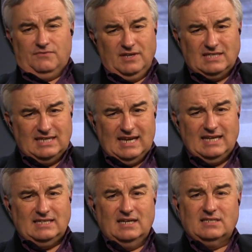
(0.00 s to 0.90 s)
If
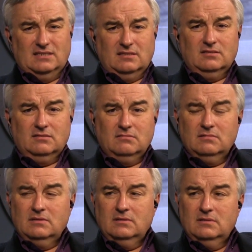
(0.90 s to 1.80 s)
ETA doesn't,
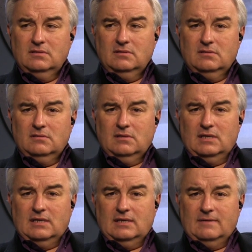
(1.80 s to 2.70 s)

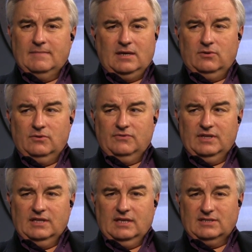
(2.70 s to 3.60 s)
um, I don't know if
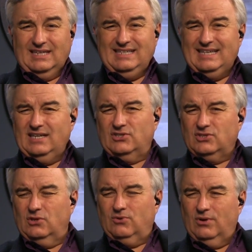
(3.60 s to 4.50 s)
anything else. ETA is
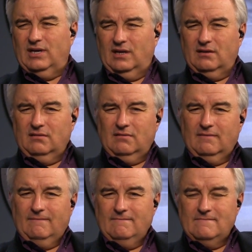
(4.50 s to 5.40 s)
so great.
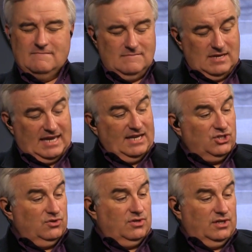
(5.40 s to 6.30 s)
I
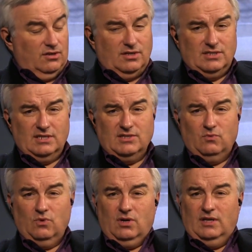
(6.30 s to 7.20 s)
can't show it on here because it
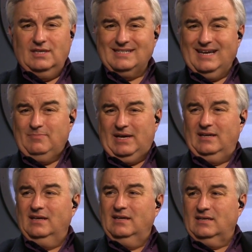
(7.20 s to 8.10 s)
doesn't work on this
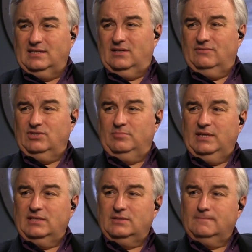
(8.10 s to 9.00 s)
iPad because I don't have
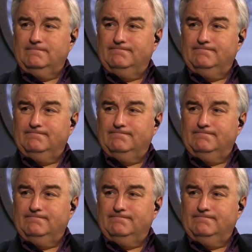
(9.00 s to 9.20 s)
GPS.